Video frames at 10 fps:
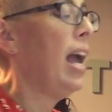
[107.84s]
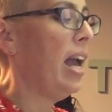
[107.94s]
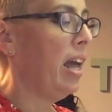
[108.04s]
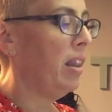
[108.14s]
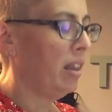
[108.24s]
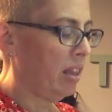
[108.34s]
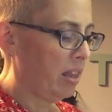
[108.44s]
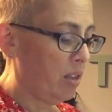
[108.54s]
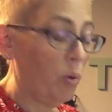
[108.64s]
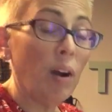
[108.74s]
And
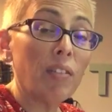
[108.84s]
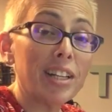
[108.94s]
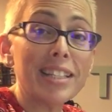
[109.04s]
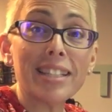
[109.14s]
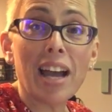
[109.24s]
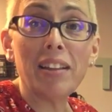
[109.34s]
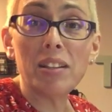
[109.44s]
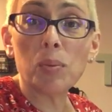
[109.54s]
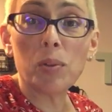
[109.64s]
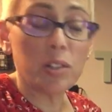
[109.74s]
whoever designed
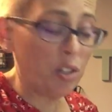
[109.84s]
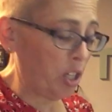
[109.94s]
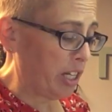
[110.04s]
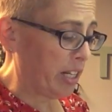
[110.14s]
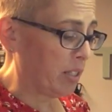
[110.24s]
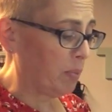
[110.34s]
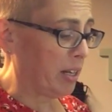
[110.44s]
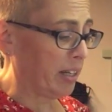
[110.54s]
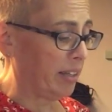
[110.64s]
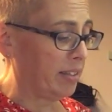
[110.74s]
this was a genius,
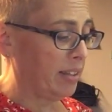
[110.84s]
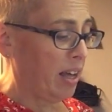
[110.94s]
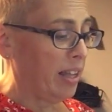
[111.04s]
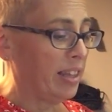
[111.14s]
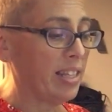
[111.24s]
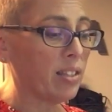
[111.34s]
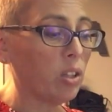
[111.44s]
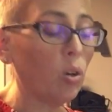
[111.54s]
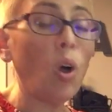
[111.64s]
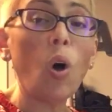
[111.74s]
because these
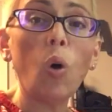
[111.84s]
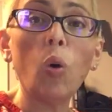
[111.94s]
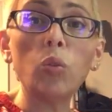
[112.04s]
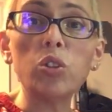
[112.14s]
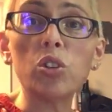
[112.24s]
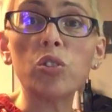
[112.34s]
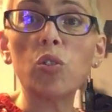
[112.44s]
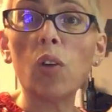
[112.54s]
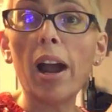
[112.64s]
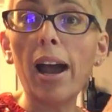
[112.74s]
little holes just
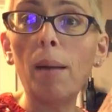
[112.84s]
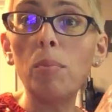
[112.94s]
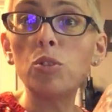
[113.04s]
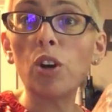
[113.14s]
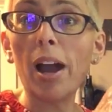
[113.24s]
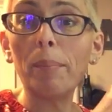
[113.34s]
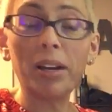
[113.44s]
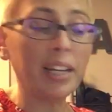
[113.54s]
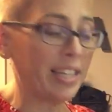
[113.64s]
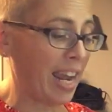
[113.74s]
grab, trap,
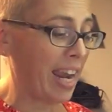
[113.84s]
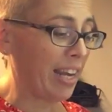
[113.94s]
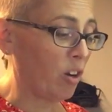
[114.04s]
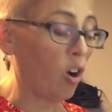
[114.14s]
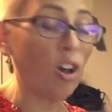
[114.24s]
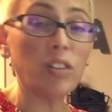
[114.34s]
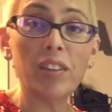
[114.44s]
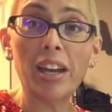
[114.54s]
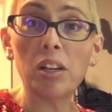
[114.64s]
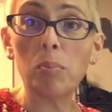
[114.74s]
and contain all of
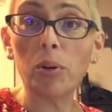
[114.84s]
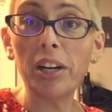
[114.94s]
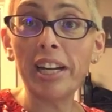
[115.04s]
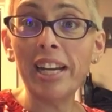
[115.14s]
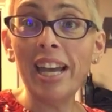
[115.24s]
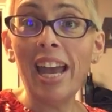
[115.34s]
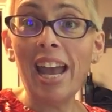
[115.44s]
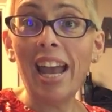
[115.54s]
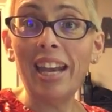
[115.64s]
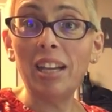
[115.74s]
that debris,
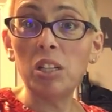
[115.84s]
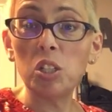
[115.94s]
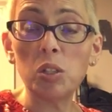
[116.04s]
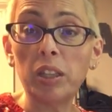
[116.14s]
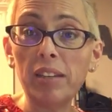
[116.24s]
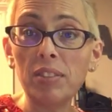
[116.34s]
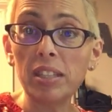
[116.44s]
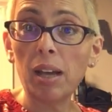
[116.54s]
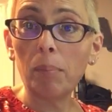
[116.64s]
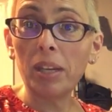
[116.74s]
and it just lifts
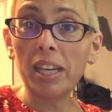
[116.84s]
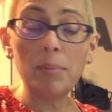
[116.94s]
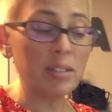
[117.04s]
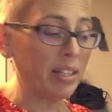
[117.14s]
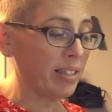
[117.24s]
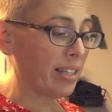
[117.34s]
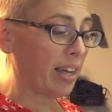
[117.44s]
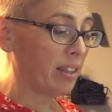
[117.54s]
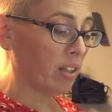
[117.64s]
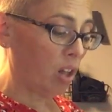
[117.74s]
it up and keeps it
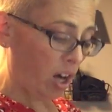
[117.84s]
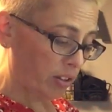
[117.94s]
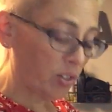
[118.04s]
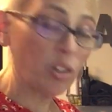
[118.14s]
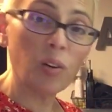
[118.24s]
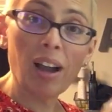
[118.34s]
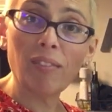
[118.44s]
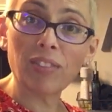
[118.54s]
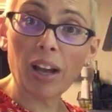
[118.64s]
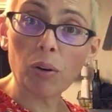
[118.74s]
inside the cloth so you don't
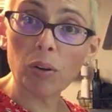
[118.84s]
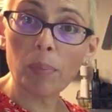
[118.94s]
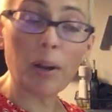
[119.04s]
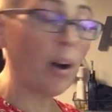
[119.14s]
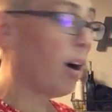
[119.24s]
have flour dripping